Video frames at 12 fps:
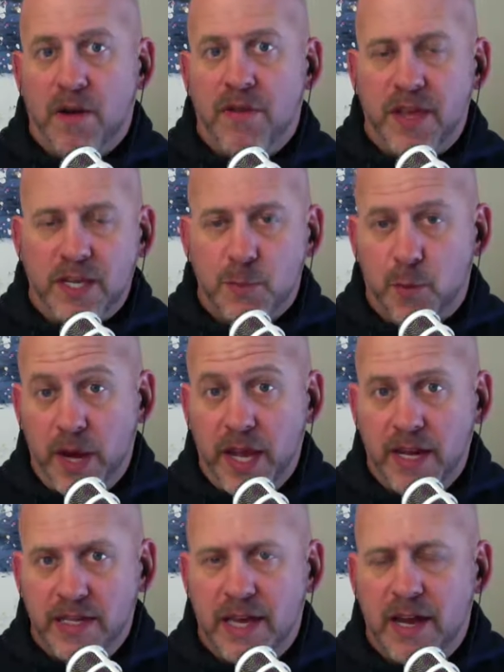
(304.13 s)
are things
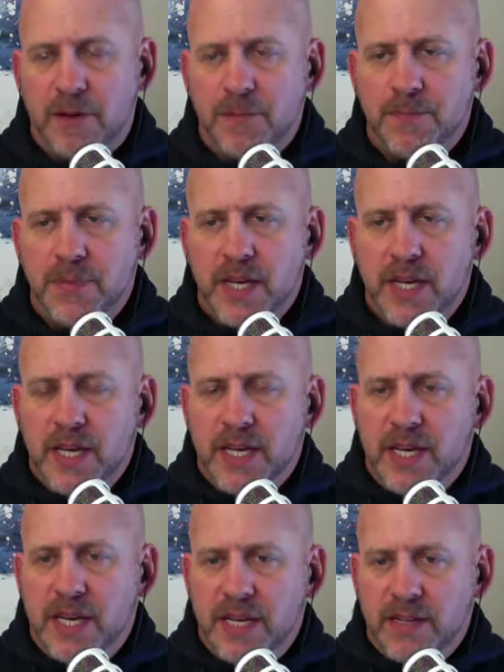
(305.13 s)
breaking down?
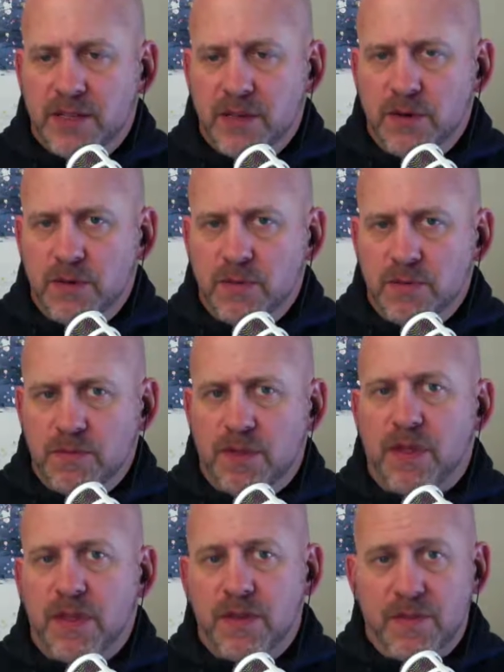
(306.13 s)
And so
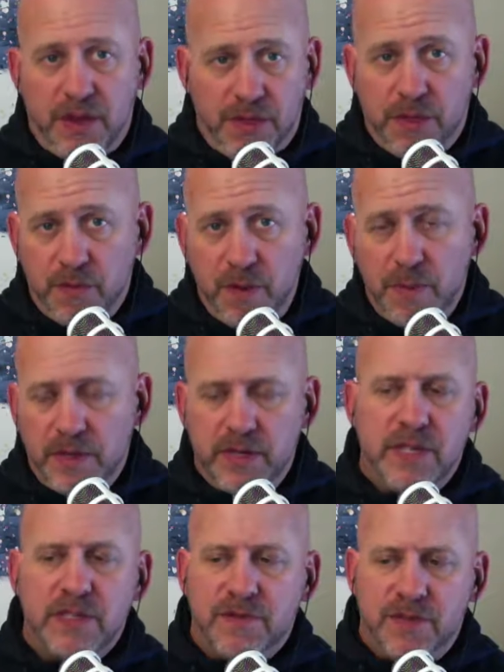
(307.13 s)
you've got the three
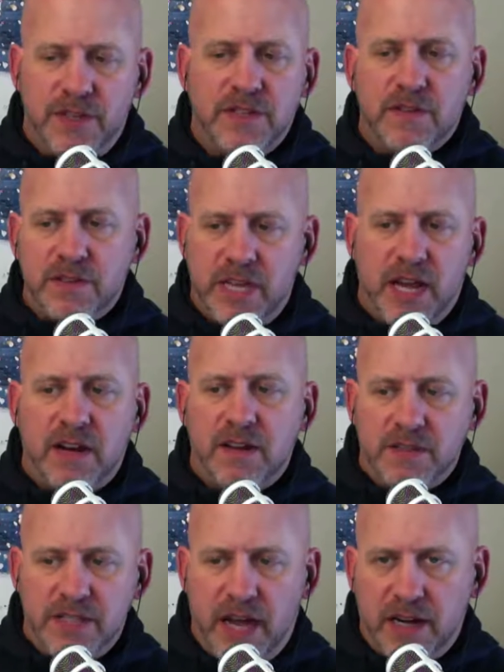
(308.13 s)
abilities: physical,
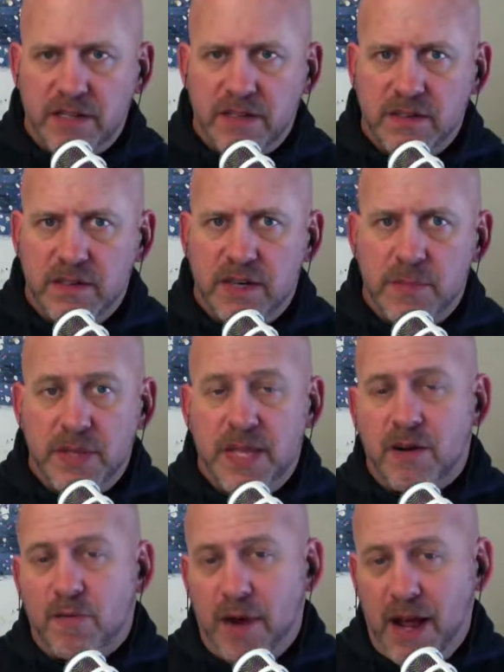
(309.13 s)
technical, tactical. But then
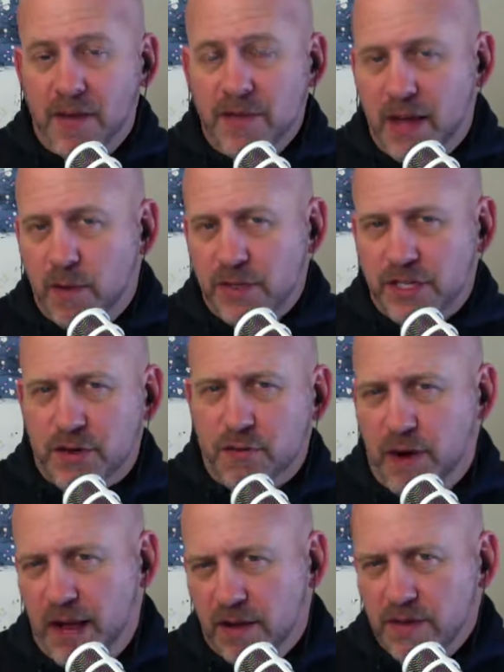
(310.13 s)
around that, what
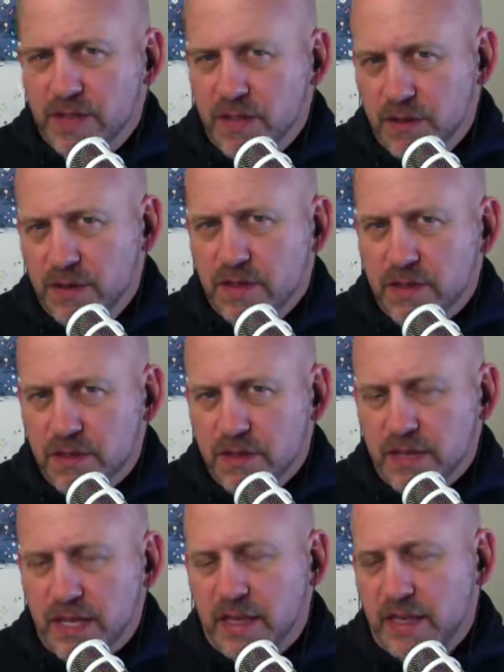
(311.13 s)
surrounds those,
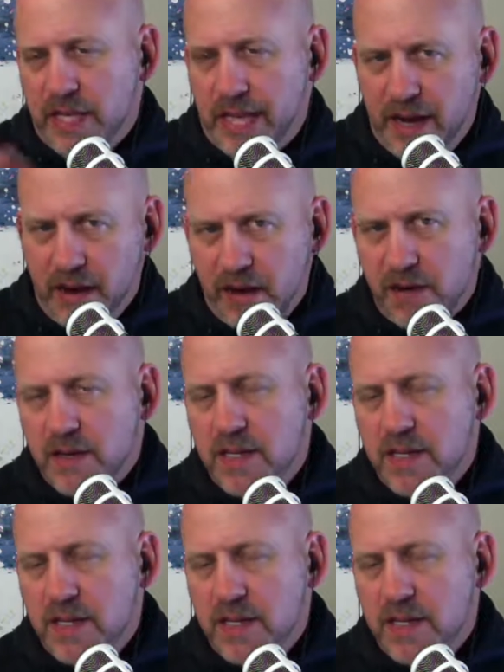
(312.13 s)
like a layer,